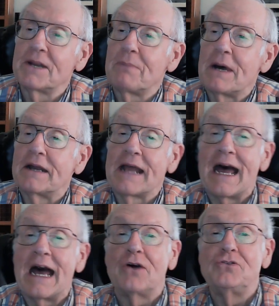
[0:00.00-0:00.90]
about
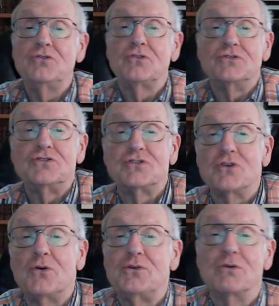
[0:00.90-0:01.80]
how you could
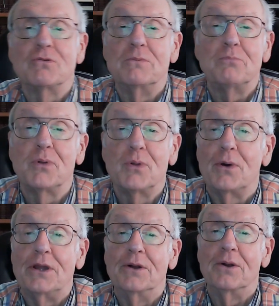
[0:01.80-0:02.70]
show your
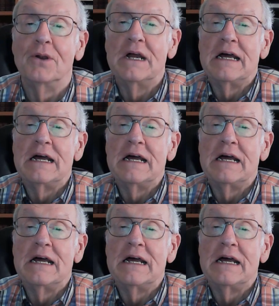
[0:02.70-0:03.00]
employer